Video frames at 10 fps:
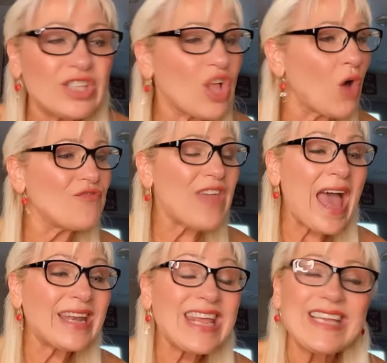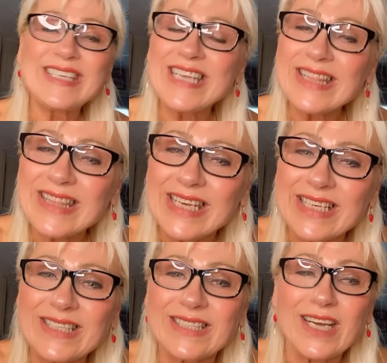That he did
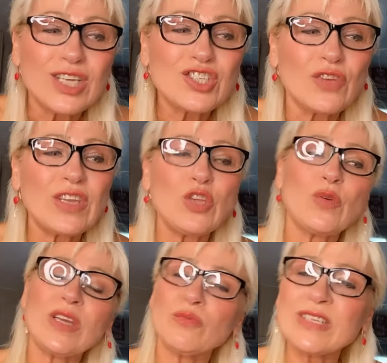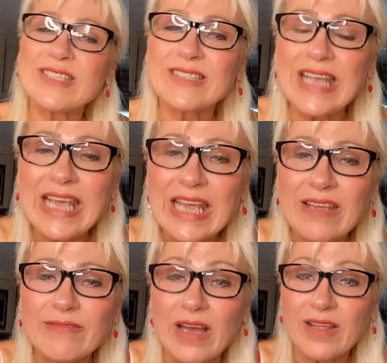this so that you can
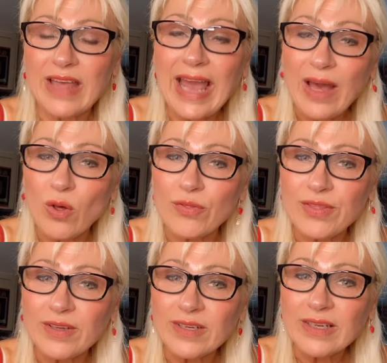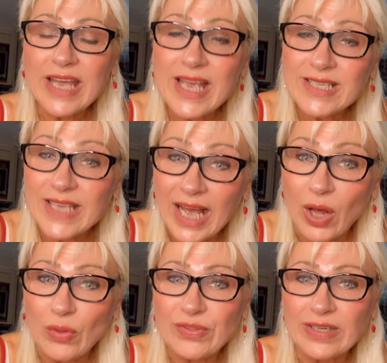receive health, his
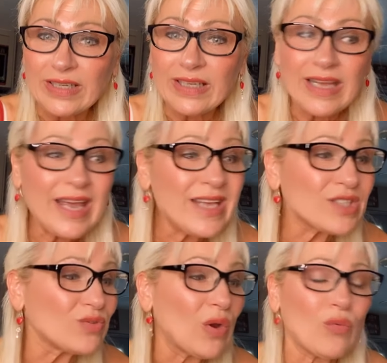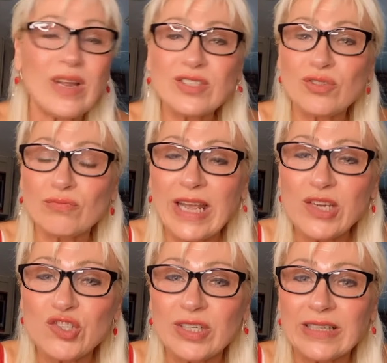health, his
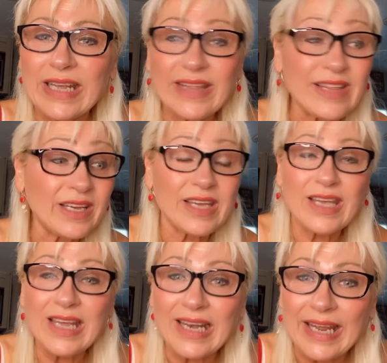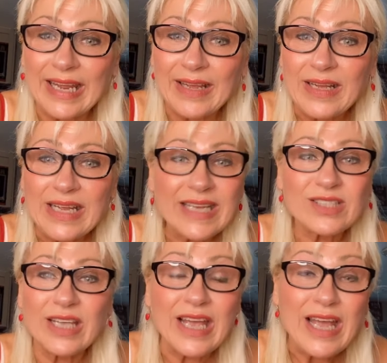restoration, the healing.
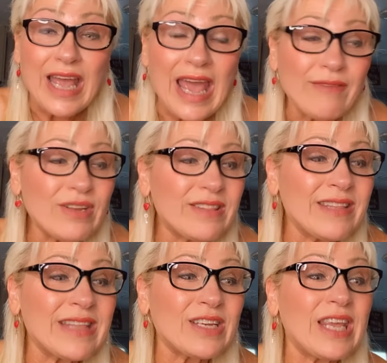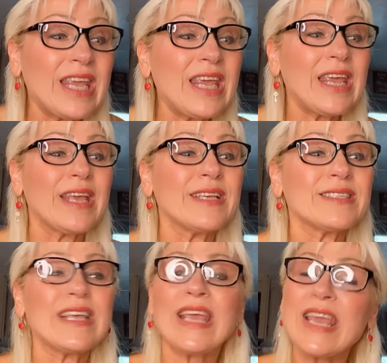It's everything that he
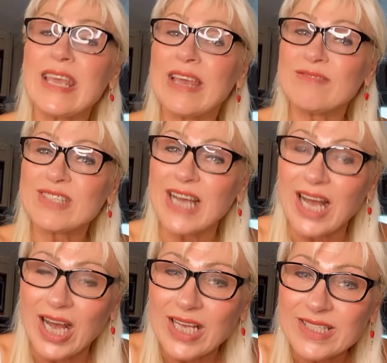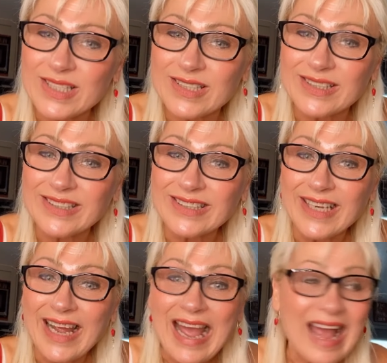is, he gives to us.
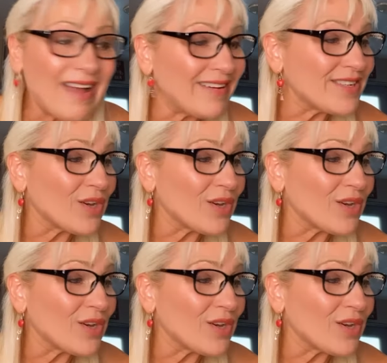And